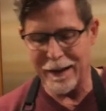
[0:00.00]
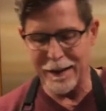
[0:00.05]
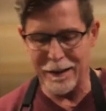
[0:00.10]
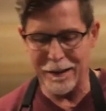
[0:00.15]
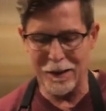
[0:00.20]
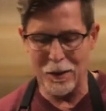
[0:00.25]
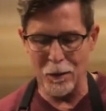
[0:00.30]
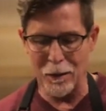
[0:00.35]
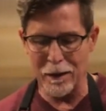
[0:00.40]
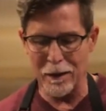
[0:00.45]

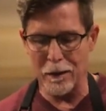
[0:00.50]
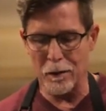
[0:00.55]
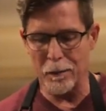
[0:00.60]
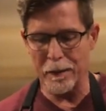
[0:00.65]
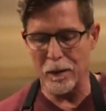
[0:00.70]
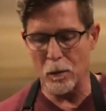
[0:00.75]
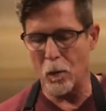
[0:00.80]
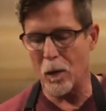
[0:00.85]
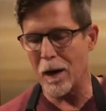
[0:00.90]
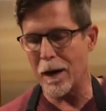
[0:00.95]
into a little bit
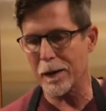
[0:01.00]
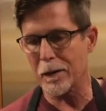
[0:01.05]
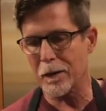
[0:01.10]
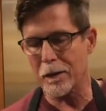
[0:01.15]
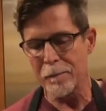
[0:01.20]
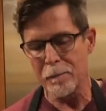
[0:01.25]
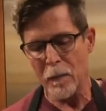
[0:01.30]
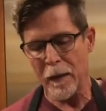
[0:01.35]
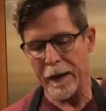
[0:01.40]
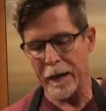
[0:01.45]
of
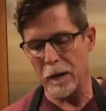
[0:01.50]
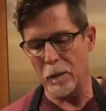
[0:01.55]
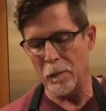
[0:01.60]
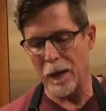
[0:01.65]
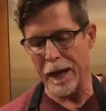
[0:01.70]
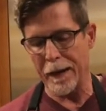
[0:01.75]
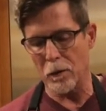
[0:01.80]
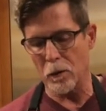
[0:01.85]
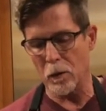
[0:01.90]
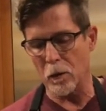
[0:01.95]
water in a
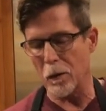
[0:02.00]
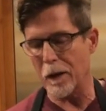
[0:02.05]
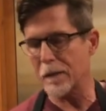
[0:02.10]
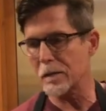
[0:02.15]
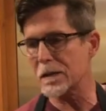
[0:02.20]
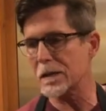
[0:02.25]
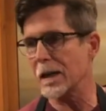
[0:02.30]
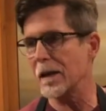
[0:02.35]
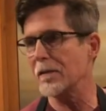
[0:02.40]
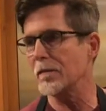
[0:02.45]
microwave
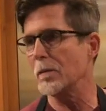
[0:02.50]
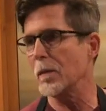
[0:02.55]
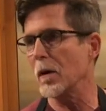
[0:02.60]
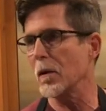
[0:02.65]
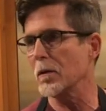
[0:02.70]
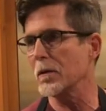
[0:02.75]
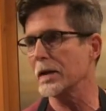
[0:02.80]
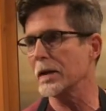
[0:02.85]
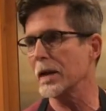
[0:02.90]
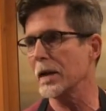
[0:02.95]
safe
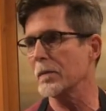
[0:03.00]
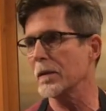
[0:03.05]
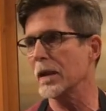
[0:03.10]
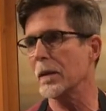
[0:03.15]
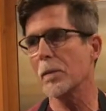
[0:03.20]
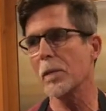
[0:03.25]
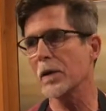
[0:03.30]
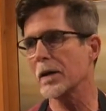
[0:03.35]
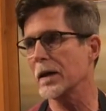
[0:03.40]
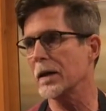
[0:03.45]
bowl, and I'm going
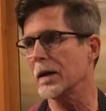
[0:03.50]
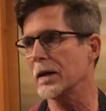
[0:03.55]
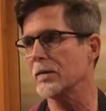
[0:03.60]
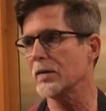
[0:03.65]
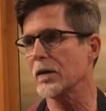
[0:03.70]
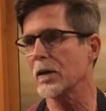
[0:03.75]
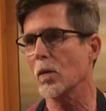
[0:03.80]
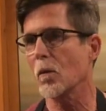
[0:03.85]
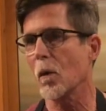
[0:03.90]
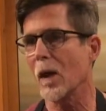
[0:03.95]
to put it in
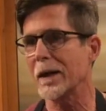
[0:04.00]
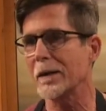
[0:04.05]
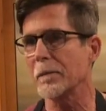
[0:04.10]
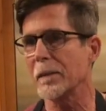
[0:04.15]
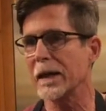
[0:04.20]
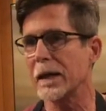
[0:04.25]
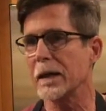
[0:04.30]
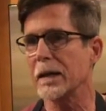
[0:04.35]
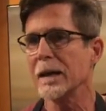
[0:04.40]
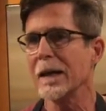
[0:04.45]
for 1
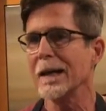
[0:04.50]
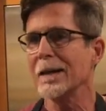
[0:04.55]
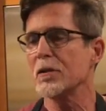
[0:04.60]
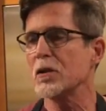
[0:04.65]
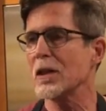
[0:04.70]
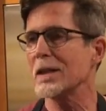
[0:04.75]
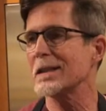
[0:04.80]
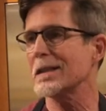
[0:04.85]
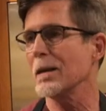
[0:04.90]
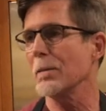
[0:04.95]
minute
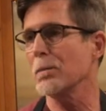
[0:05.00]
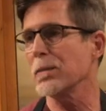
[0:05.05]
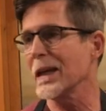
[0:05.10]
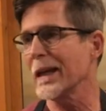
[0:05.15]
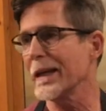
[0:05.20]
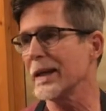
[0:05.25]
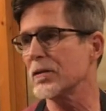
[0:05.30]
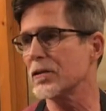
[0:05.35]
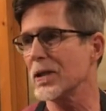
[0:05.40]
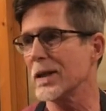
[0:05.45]
just to
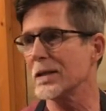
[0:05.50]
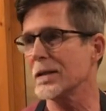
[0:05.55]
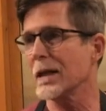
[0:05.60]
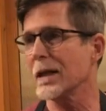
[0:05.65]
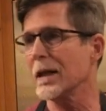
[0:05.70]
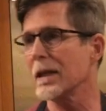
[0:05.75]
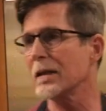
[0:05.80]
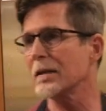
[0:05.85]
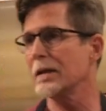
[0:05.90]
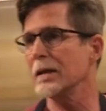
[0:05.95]
blanch it, to
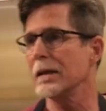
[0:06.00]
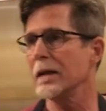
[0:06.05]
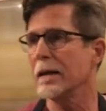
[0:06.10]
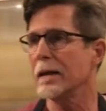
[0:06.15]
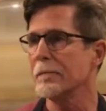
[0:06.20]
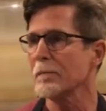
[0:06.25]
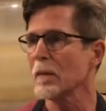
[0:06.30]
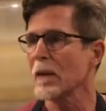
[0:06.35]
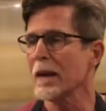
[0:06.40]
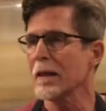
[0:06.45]
get the
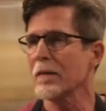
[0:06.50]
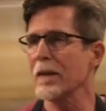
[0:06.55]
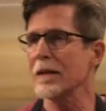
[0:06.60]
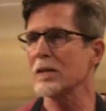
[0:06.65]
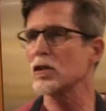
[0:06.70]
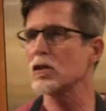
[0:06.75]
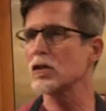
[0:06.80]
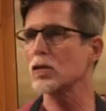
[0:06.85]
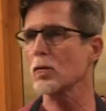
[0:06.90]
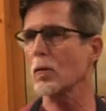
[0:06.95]

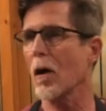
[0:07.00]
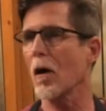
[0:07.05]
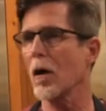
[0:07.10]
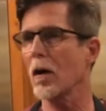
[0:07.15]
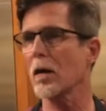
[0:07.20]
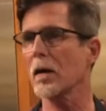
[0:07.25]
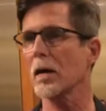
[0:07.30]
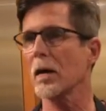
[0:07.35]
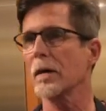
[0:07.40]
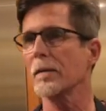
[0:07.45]

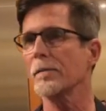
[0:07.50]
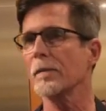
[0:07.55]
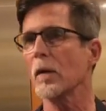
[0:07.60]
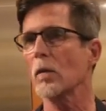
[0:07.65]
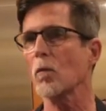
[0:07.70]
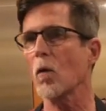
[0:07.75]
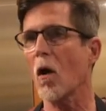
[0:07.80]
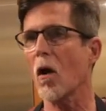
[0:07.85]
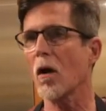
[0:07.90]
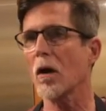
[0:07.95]
strong
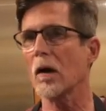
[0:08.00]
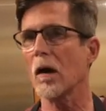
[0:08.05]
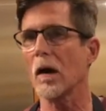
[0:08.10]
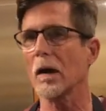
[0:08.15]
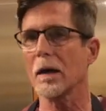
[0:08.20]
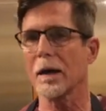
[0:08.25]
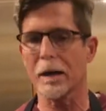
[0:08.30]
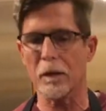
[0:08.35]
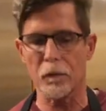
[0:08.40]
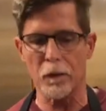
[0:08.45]
raw
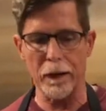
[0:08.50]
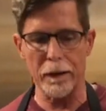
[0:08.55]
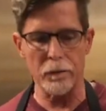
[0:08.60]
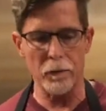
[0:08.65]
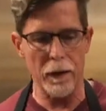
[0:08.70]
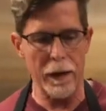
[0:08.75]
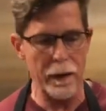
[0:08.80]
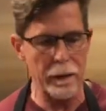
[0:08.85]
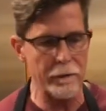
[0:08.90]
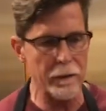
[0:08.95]
garlic
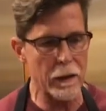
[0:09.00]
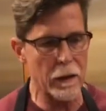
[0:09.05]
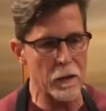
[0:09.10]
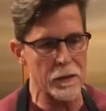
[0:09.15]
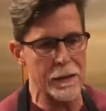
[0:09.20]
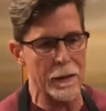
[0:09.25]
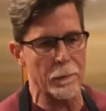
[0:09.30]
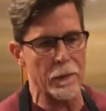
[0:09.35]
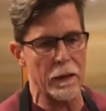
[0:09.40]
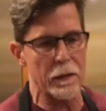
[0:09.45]
flavor out of it,
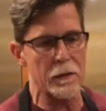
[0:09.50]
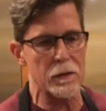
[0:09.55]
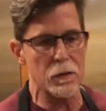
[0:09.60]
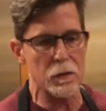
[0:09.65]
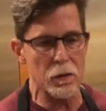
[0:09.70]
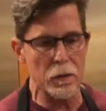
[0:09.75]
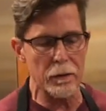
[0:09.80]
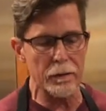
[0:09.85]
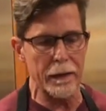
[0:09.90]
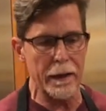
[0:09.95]
because I'm going to
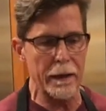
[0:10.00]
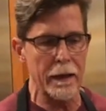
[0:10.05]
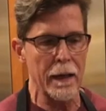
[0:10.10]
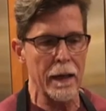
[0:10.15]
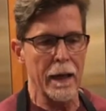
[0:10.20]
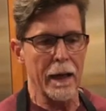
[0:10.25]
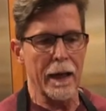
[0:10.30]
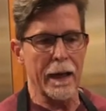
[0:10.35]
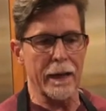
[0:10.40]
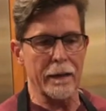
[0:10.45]
serve it
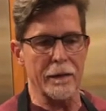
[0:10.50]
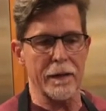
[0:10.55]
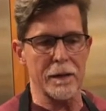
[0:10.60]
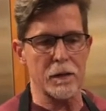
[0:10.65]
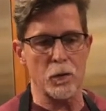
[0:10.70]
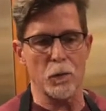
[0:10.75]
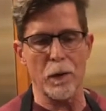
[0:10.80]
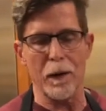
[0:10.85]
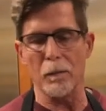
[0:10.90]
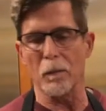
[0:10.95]
in this
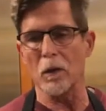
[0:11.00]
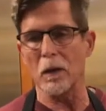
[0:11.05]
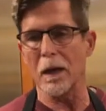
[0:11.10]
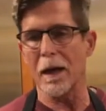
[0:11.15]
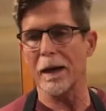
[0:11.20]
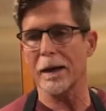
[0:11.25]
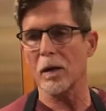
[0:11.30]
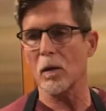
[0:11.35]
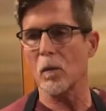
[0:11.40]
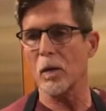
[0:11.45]

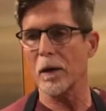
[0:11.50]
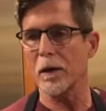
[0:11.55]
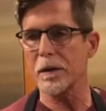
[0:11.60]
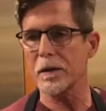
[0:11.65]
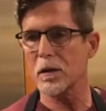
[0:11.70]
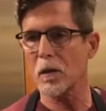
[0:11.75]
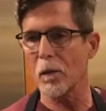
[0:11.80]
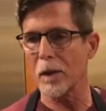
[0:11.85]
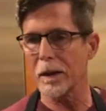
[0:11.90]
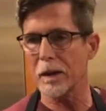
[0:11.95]
gremolata where it's
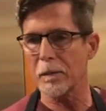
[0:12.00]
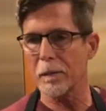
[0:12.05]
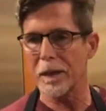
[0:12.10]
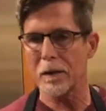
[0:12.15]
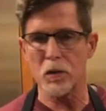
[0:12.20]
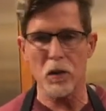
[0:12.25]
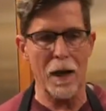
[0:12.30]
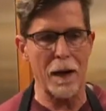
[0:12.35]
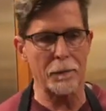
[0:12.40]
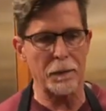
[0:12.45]
going to be
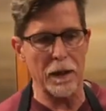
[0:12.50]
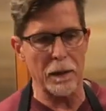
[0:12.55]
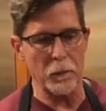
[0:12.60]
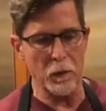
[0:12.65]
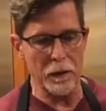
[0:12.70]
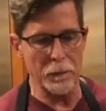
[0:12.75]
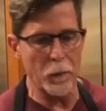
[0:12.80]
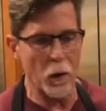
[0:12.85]
chopped up with